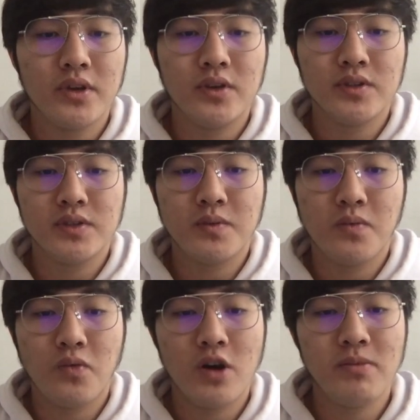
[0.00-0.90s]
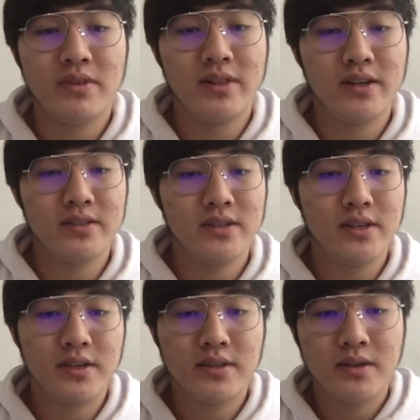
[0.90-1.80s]
Using web
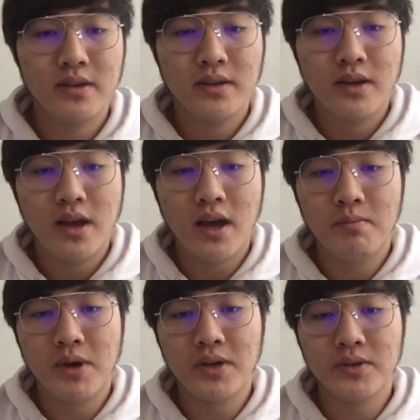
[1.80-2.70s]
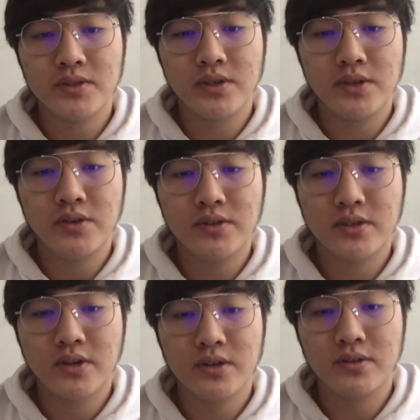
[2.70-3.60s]
analytics and by using
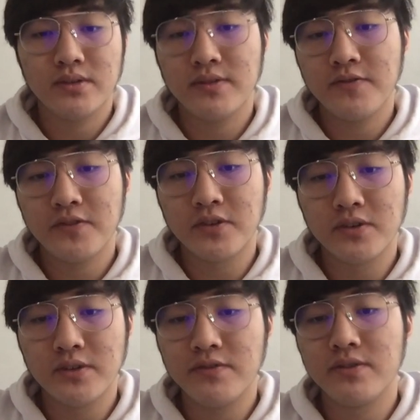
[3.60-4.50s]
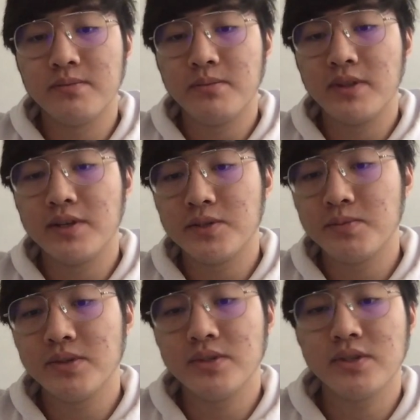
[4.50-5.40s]
Unicode for different
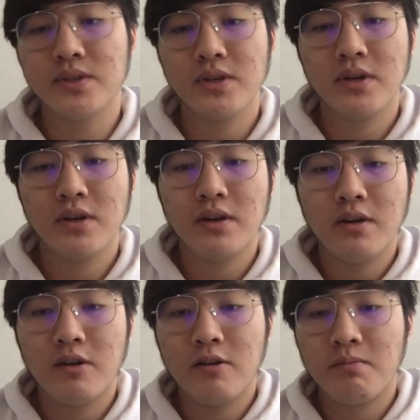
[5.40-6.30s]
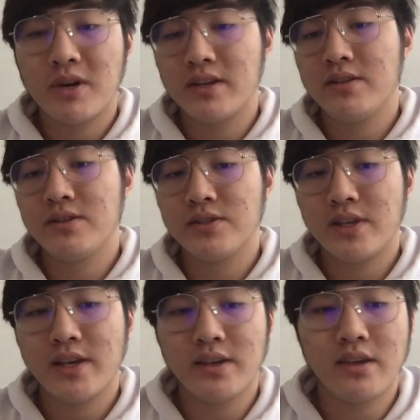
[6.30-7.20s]
placements, marketers
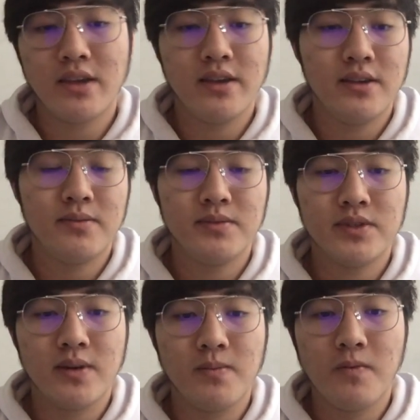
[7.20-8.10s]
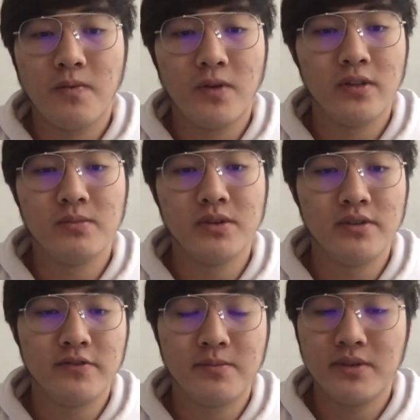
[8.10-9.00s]
can gain some valuable
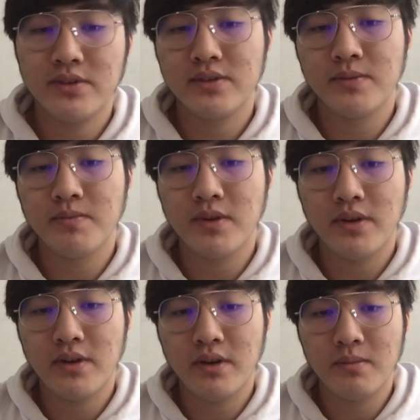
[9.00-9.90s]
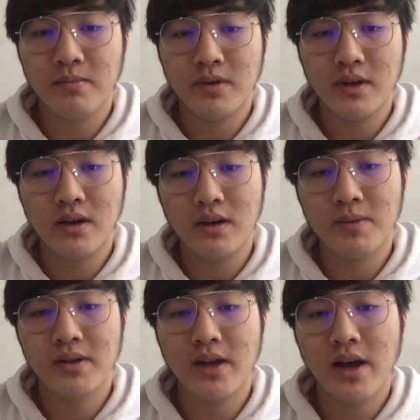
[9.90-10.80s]
information
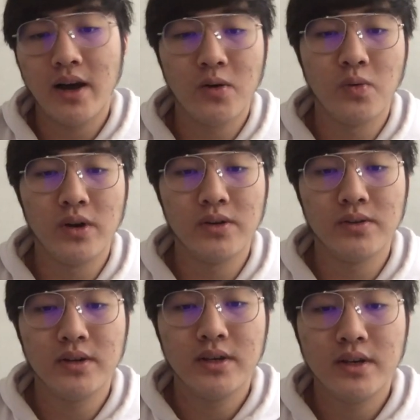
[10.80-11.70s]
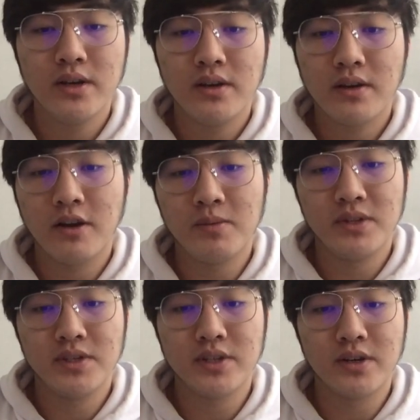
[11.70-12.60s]
about how well
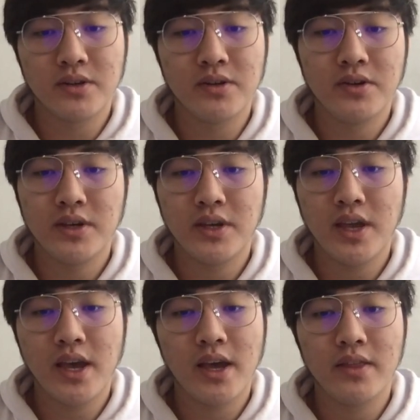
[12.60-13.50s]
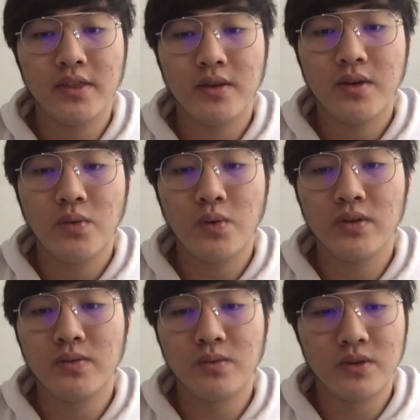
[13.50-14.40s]
companies are going and
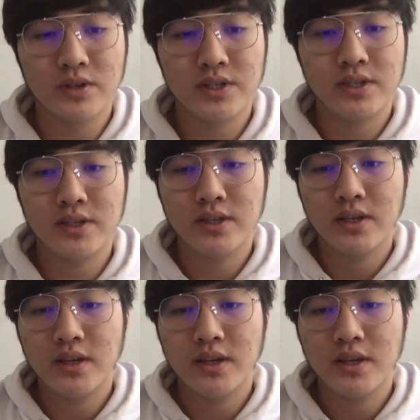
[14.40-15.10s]
what works